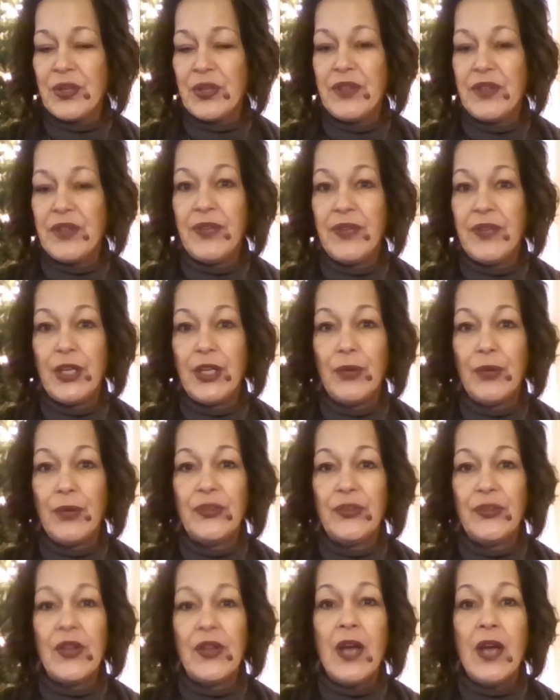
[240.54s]
the videos,
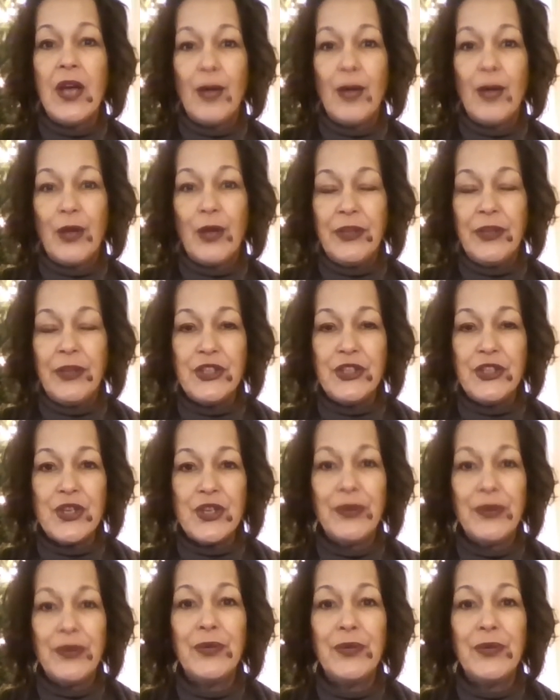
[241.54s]
I'm going to show
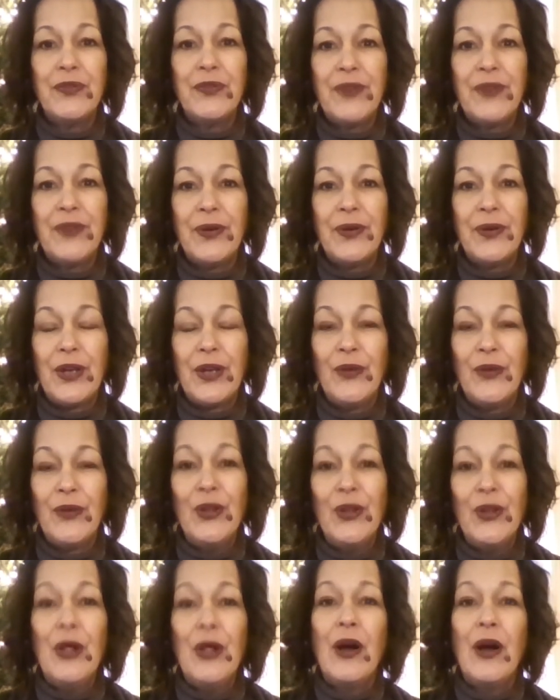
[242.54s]
you a photo
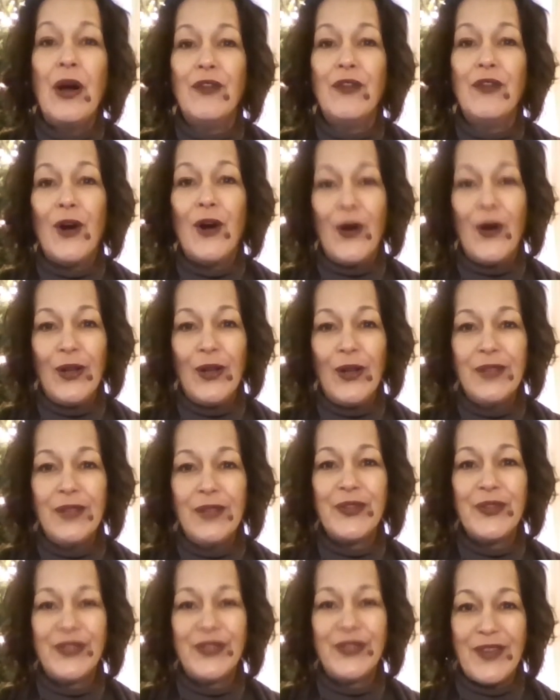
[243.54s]
of all of
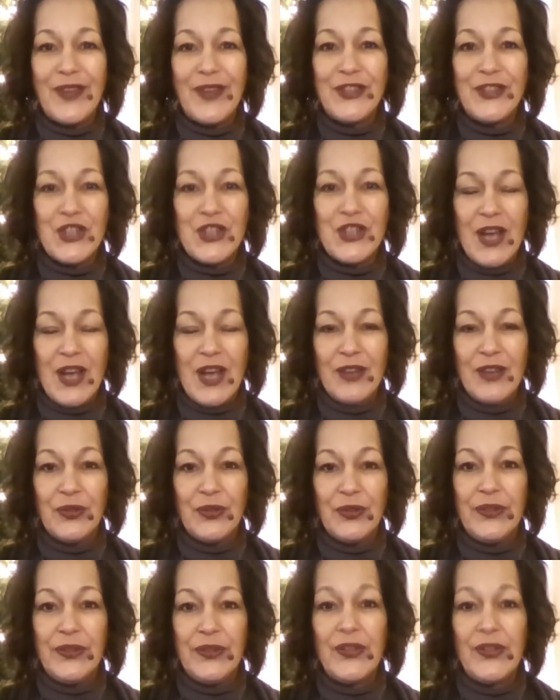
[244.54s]
the 7
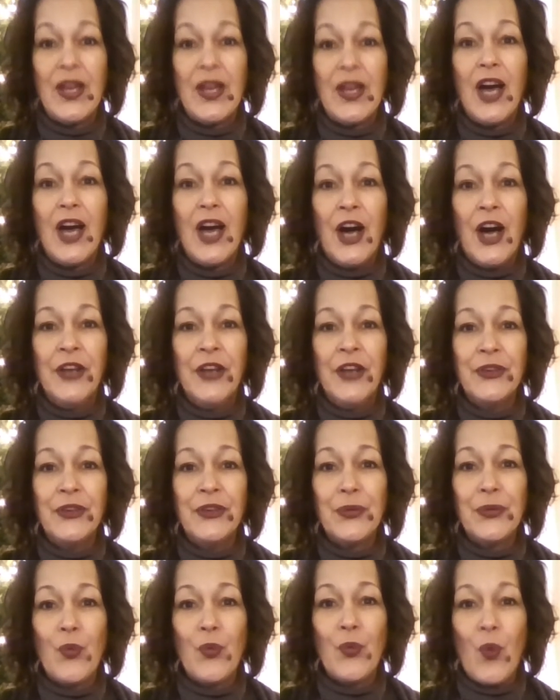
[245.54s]
chakras. Under
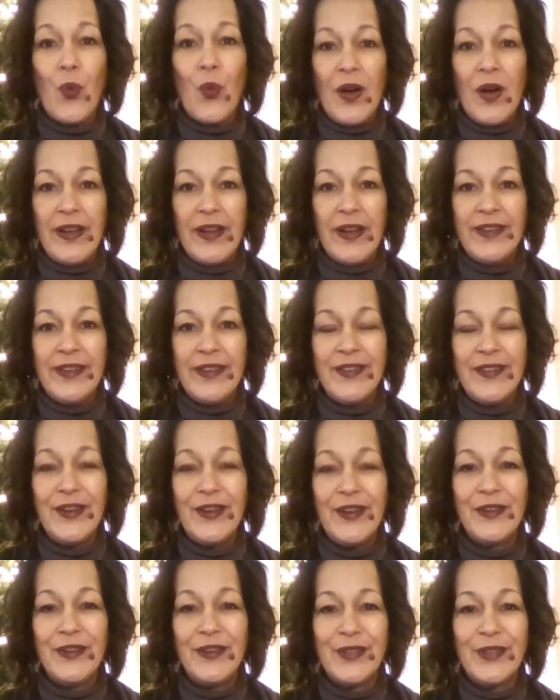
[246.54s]
one
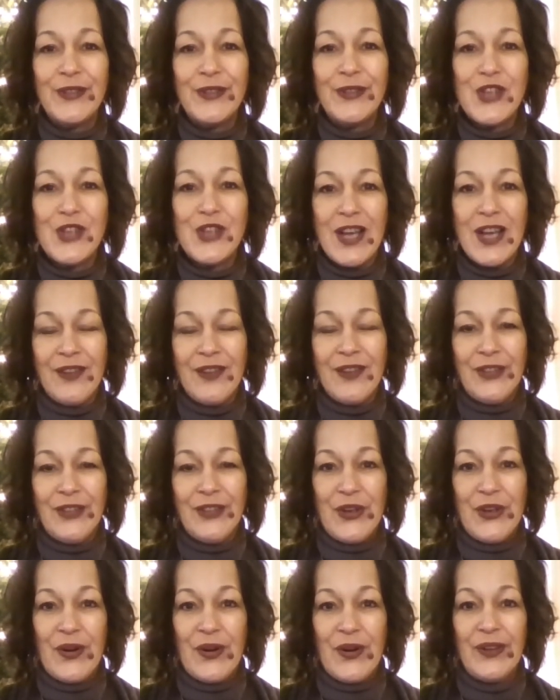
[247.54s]
of those chakra
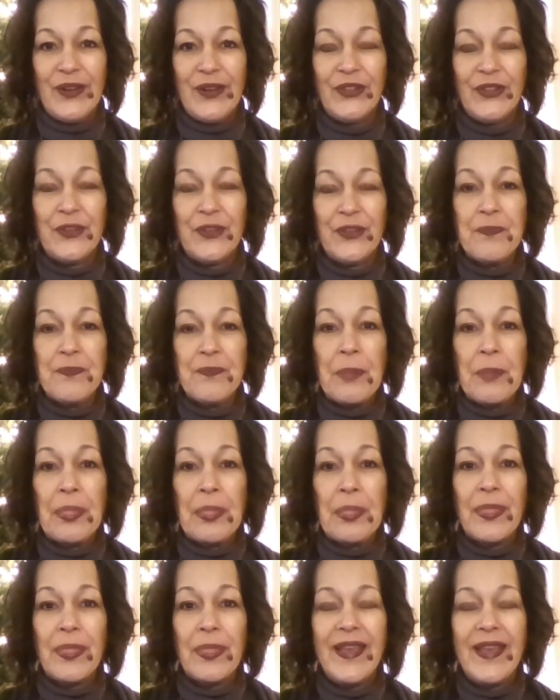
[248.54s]
cards
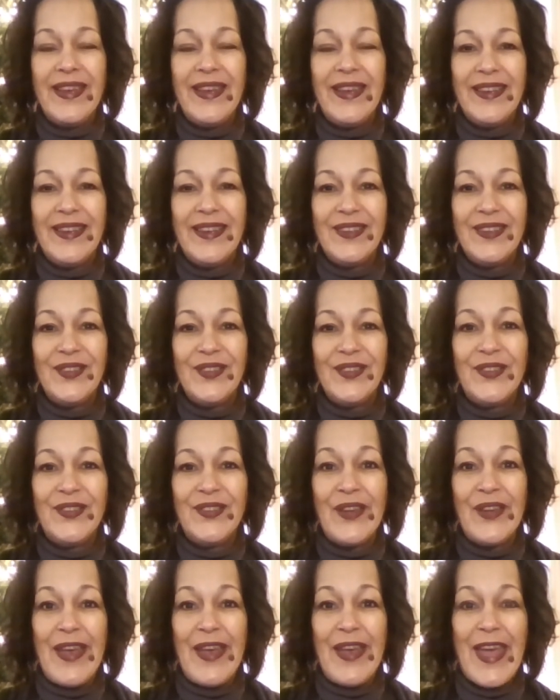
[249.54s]
is
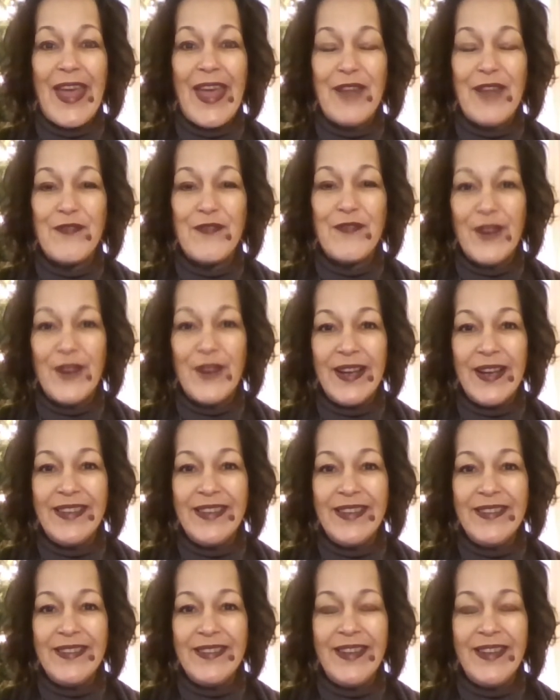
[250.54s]
a
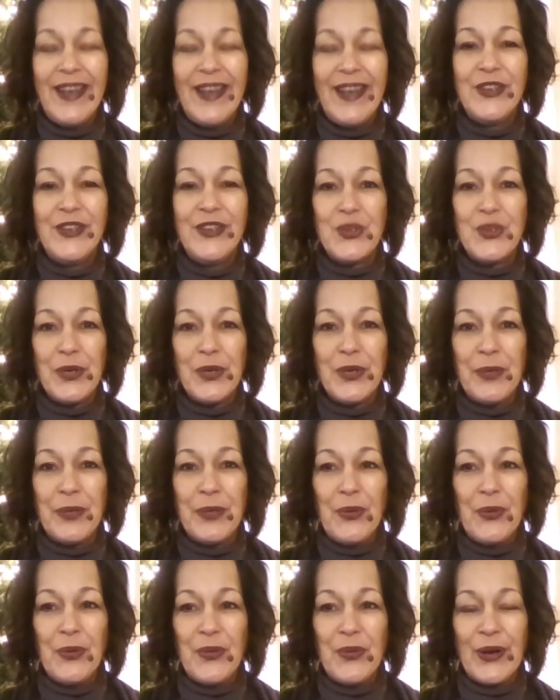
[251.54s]
fun and
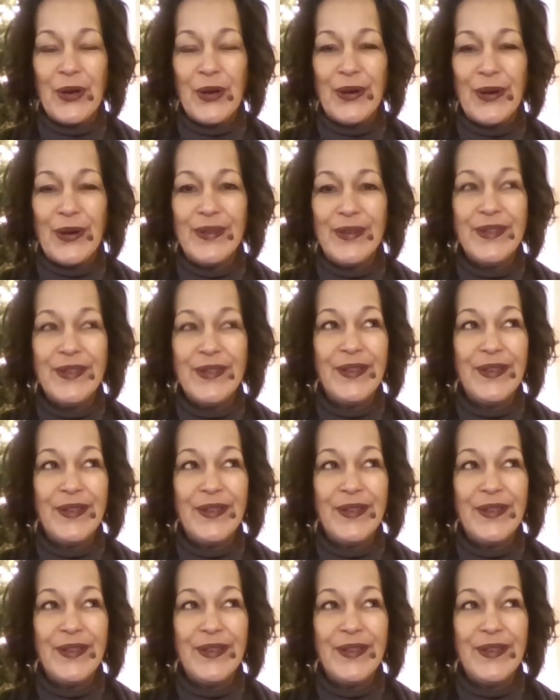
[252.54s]
enjoyable word.